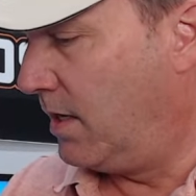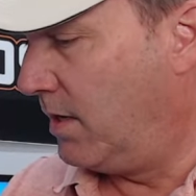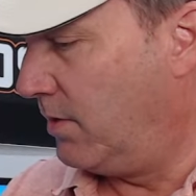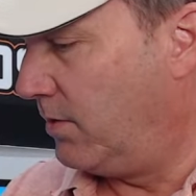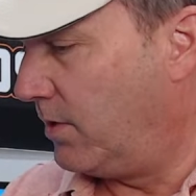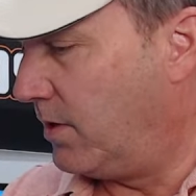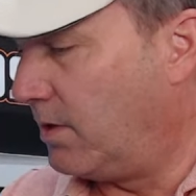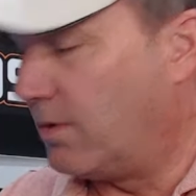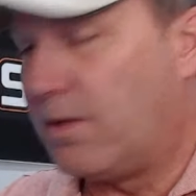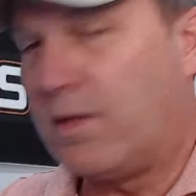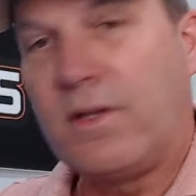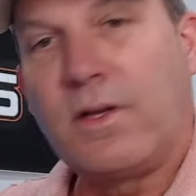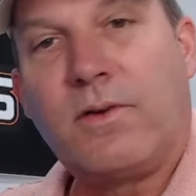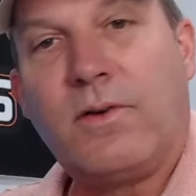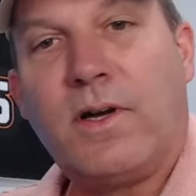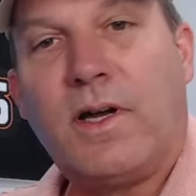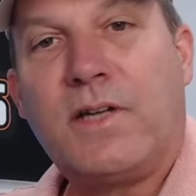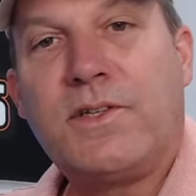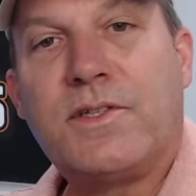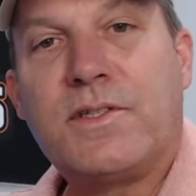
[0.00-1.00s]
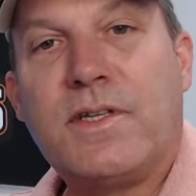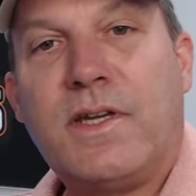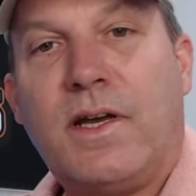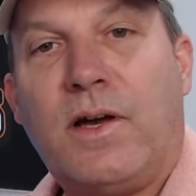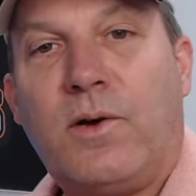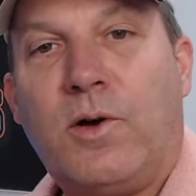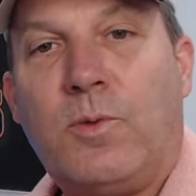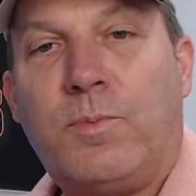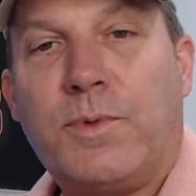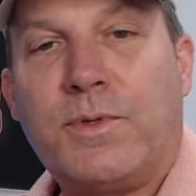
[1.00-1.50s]
Well, the garage is
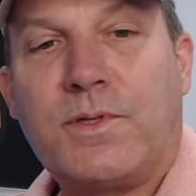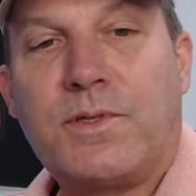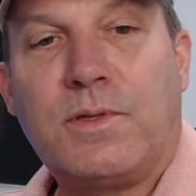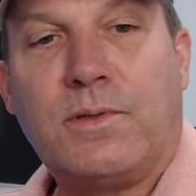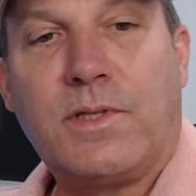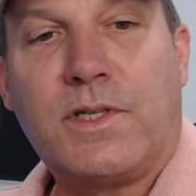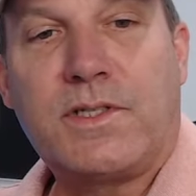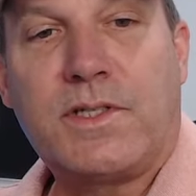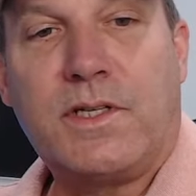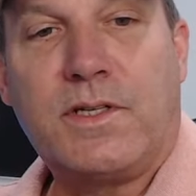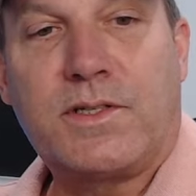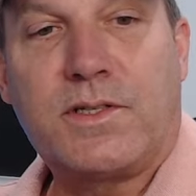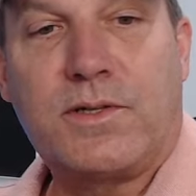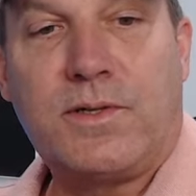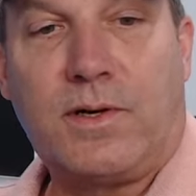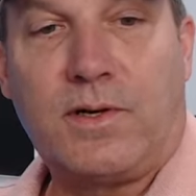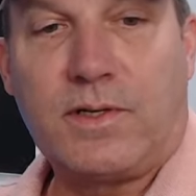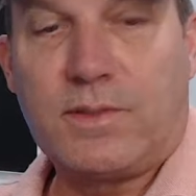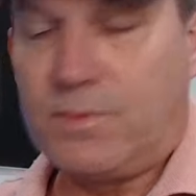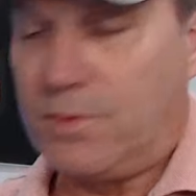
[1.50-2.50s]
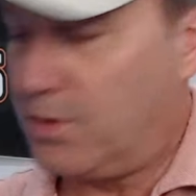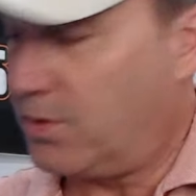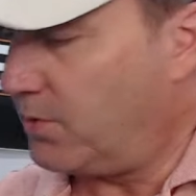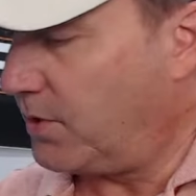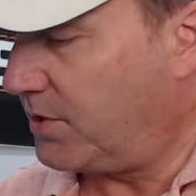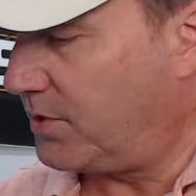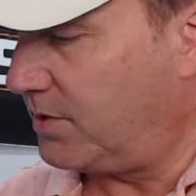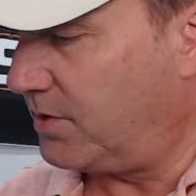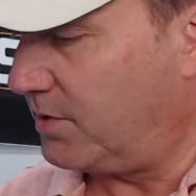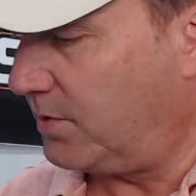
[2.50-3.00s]
now open, so let's get started with
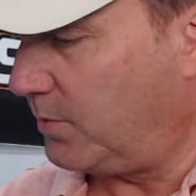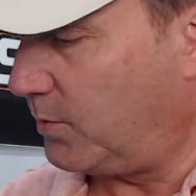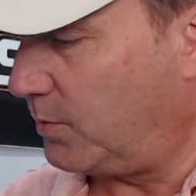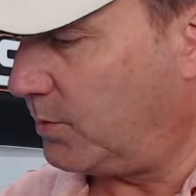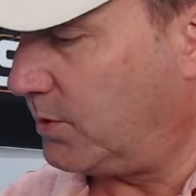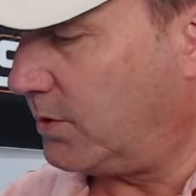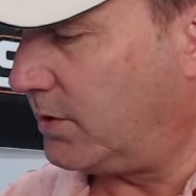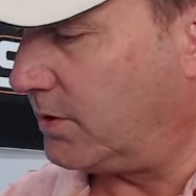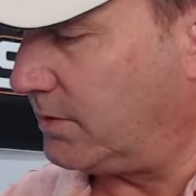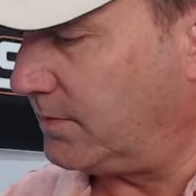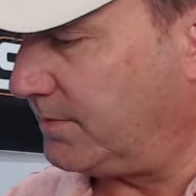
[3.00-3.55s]
question number one.